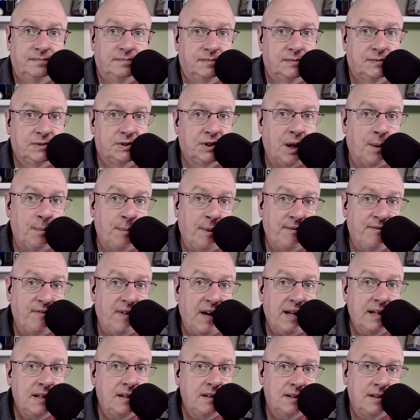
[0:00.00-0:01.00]
Some
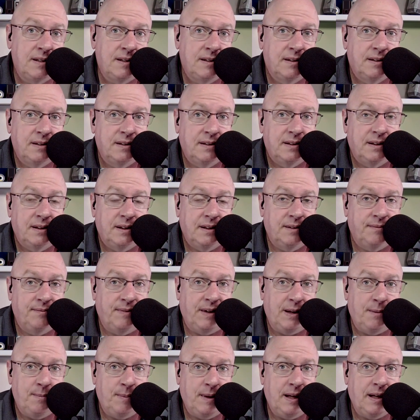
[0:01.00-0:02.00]
event, it
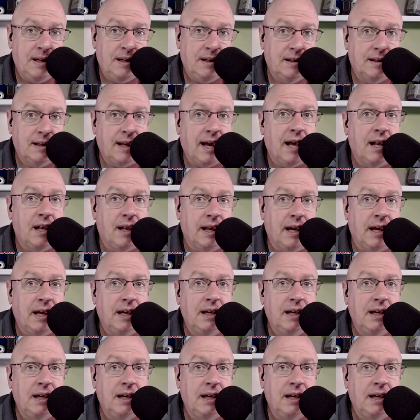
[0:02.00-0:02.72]
may be long, LA,